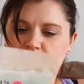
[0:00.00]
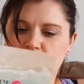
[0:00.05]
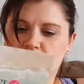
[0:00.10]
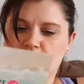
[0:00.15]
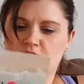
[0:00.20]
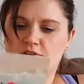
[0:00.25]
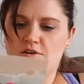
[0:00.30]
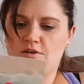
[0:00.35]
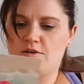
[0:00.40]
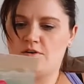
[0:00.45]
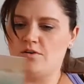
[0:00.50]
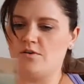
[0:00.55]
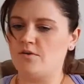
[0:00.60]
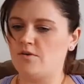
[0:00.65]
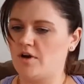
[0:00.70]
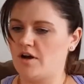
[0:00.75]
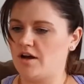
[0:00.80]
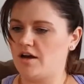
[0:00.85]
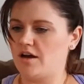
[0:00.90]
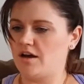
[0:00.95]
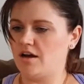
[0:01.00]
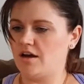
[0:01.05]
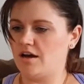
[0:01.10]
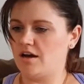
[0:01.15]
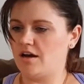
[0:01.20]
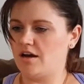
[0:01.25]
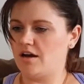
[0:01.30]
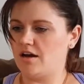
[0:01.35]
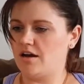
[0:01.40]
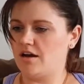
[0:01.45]
so
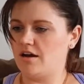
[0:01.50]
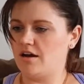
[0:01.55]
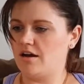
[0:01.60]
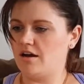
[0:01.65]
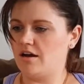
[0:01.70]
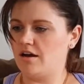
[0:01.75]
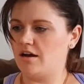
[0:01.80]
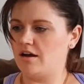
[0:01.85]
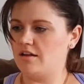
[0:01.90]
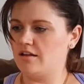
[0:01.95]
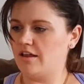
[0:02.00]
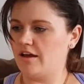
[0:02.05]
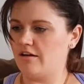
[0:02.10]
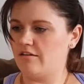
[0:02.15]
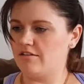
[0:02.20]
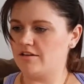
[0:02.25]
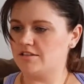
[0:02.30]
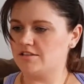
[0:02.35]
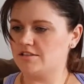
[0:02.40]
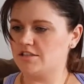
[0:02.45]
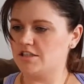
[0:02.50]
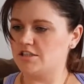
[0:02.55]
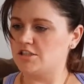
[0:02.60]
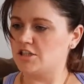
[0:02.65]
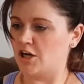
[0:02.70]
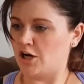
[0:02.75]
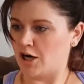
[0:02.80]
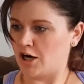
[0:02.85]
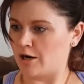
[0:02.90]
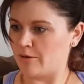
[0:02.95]
allow us to
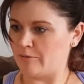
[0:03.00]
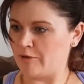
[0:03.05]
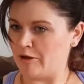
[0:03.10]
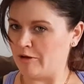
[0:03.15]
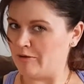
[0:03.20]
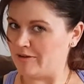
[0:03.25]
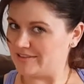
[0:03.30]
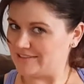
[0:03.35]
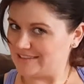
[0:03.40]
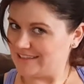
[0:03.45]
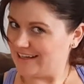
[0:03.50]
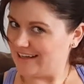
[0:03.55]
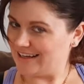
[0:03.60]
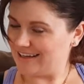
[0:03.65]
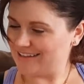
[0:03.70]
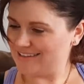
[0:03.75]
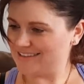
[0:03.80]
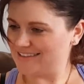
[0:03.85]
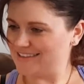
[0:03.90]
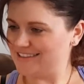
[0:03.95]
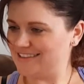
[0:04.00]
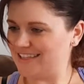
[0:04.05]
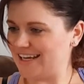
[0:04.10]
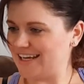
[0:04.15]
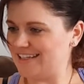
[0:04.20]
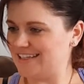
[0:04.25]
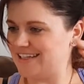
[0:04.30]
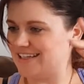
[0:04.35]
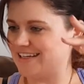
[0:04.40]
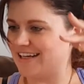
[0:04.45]
charm you, it says.
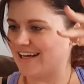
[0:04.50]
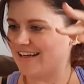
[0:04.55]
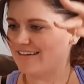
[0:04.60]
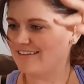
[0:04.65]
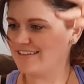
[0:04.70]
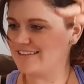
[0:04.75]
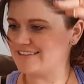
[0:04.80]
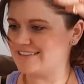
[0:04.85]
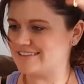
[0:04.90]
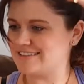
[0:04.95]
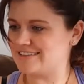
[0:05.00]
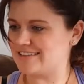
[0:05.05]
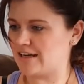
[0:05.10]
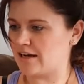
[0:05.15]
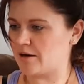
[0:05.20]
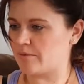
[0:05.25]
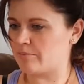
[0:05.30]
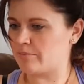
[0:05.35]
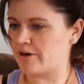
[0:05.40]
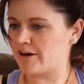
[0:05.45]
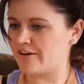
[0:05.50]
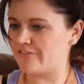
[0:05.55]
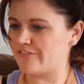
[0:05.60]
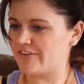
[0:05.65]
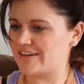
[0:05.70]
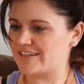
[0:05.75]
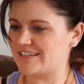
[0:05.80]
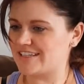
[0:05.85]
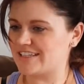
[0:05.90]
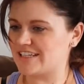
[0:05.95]
Dainty necklaces are a
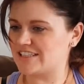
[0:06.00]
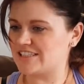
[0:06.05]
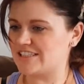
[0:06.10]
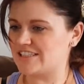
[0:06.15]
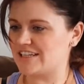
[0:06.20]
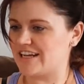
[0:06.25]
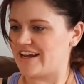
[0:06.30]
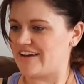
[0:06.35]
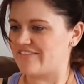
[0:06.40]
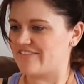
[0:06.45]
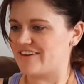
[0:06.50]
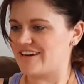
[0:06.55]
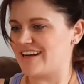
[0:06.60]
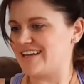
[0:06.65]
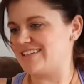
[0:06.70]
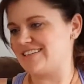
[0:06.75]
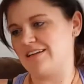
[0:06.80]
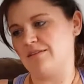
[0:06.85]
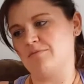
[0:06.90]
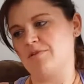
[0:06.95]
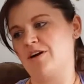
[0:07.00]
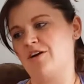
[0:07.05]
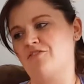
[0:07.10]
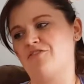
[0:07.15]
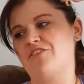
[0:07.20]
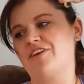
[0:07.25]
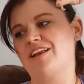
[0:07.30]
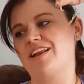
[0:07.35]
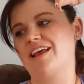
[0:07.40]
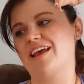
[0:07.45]
perfect addition to everyday summer
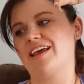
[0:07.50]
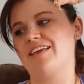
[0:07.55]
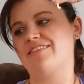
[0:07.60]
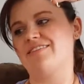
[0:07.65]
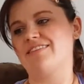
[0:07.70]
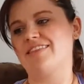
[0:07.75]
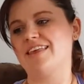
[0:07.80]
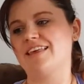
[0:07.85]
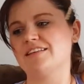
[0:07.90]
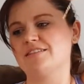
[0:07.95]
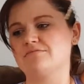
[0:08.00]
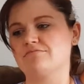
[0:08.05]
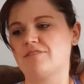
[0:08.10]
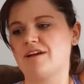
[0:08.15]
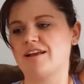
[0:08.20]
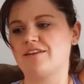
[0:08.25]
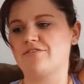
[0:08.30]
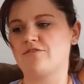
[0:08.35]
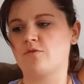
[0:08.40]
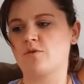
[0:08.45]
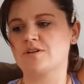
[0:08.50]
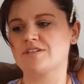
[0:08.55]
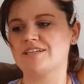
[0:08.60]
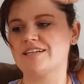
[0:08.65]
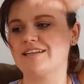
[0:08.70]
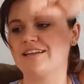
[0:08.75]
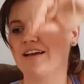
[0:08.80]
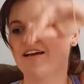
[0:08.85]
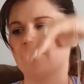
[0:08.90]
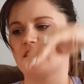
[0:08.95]
outfit, and these Wren
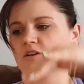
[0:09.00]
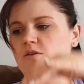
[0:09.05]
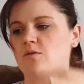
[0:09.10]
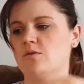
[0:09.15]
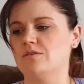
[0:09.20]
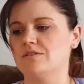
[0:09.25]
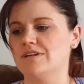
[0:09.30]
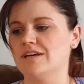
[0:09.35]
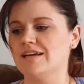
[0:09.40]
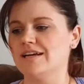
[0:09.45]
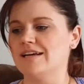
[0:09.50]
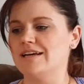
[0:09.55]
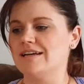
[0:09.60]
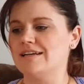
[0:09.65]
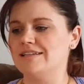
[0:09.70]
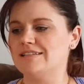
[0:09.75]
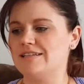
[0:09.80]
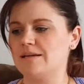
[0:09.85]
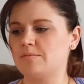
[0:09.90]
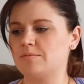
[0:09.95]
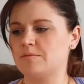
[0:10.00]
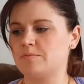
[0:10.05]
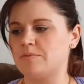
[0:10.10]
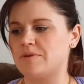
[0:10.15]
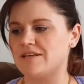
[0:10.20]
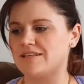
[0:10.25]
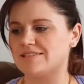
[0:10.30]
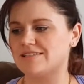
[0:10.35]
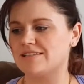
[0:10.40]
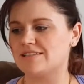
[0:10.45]
fourteen karat gold dipped
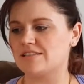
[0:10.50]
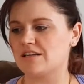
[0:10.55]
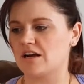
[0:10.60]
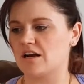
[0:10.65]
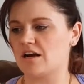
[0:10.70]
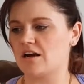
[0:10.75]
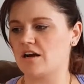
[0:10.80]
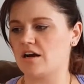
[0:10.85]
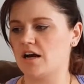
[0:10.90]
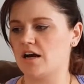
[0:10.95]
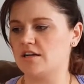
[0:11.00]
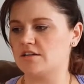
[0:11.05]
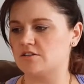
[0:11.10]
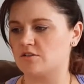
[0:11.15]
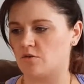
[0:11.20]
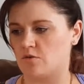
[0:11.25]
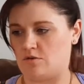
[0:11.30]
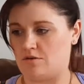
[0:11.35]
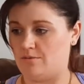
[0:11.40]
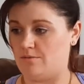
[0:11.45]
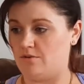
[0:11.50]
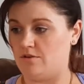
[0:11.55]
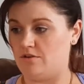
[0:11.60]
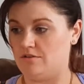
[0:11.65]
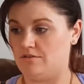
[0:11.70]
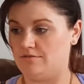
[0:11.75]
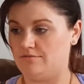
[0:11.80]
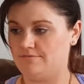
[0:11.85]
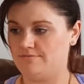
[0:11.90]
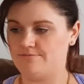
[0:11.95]
pieces are
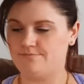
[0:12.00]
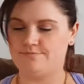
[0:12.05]
adorable.